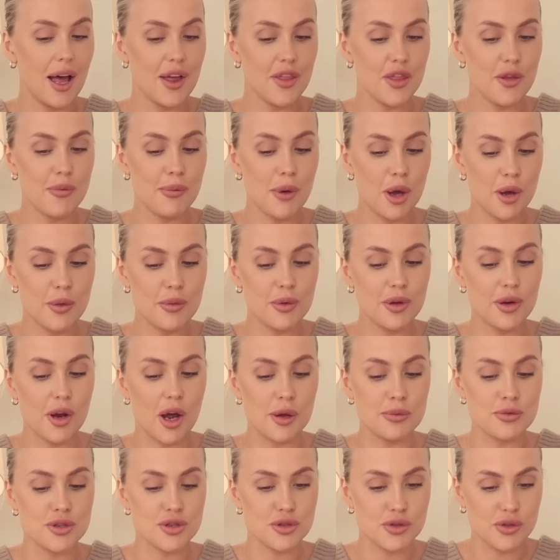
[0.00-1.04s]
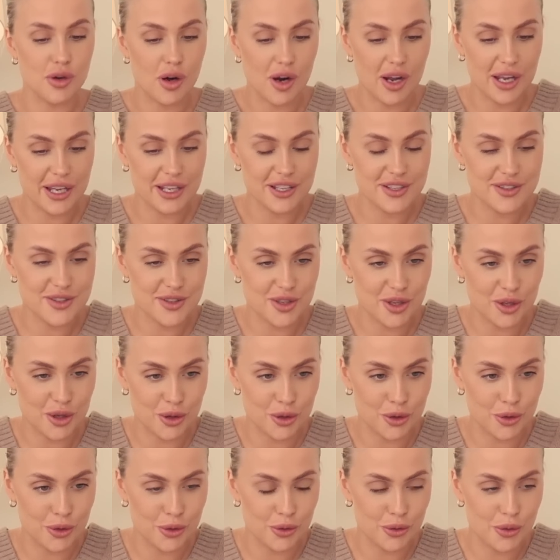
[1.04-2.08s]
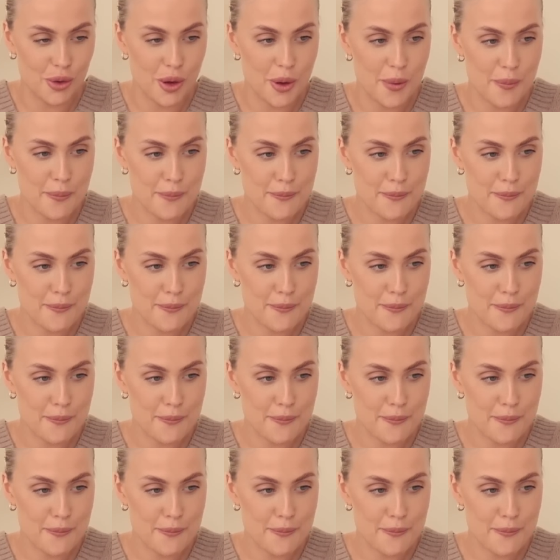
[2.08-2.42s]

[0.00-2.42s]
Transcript: At the moment, I'm trying to